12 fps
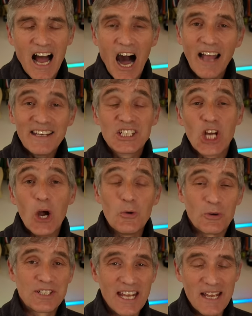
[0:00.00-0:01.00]
I
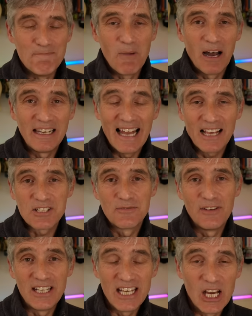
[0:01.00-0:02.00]
joked in my last
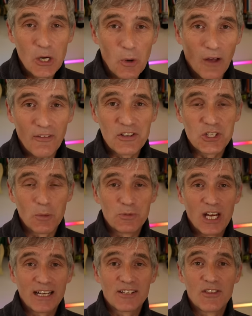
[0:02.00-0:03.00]
video on the
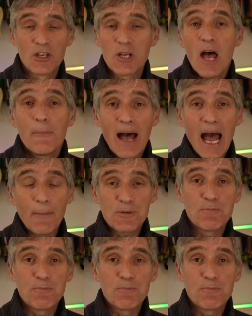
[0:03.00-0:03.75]
subject that perhaps